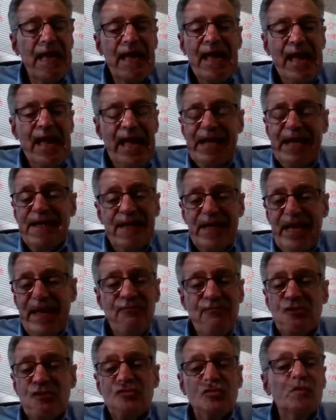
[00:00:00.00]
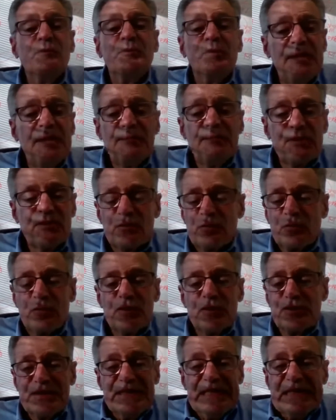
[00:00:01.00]
And every two people in the
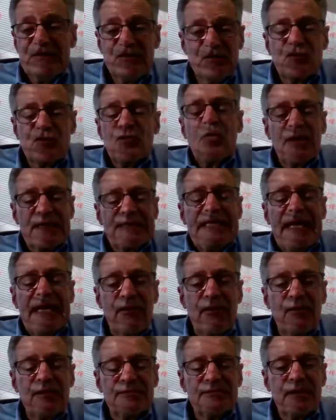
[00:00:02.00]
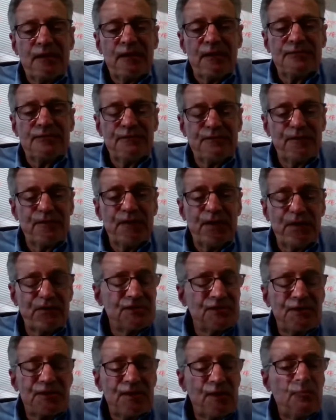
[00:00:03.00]
world need to talk now on videos.
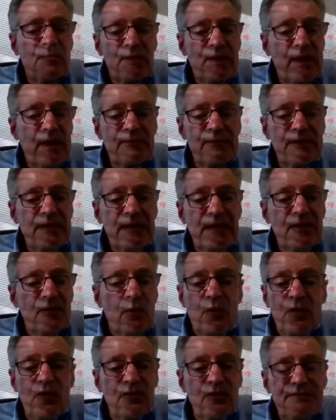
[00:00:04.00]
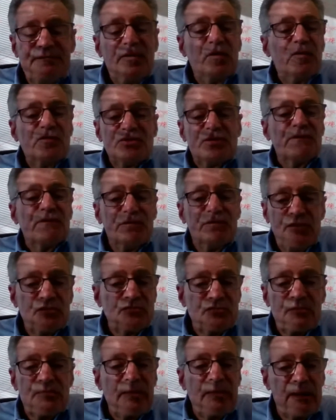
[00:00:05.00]
And they'll probably, all the phones in the future
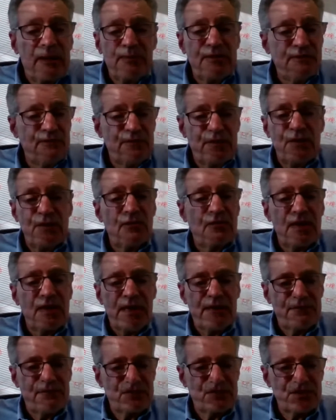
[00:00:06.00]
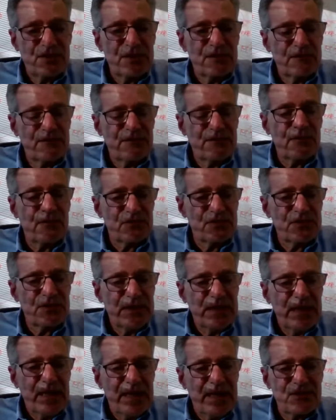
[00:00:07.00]
will probably be video conferencing phones,
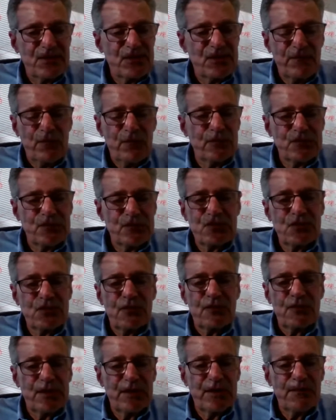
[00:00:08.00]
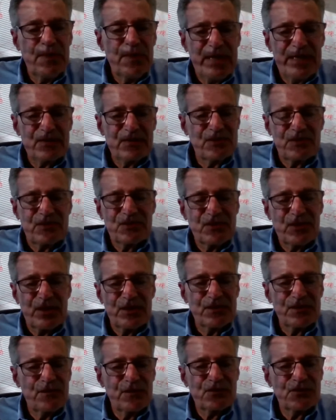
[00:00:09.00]
as they've always shown in the past in the science
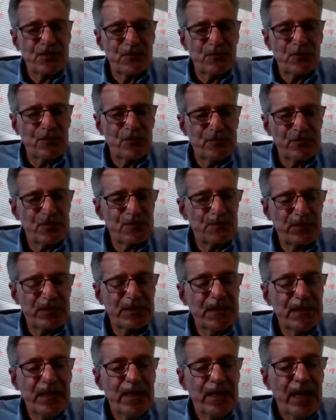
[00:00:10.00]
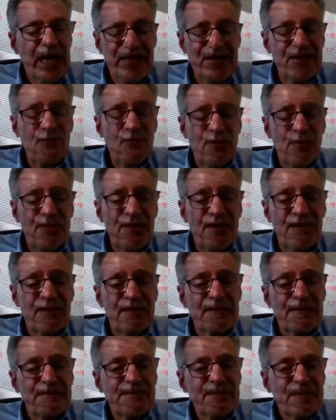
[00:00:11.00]
fiction movies. But I think we're there.
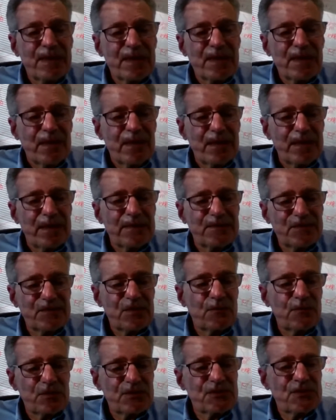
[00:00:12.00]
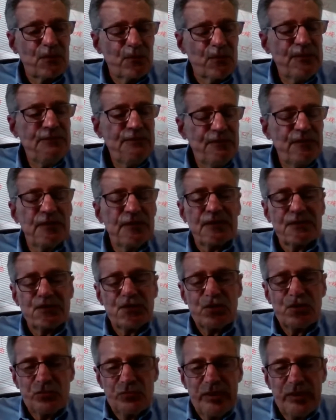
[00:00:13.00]
So we feel it's a
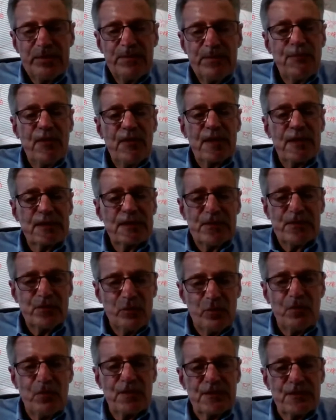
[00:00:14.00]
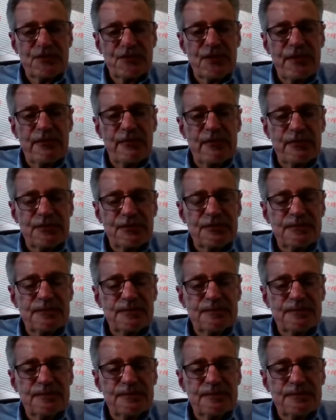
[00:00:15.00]
great product in all those areas.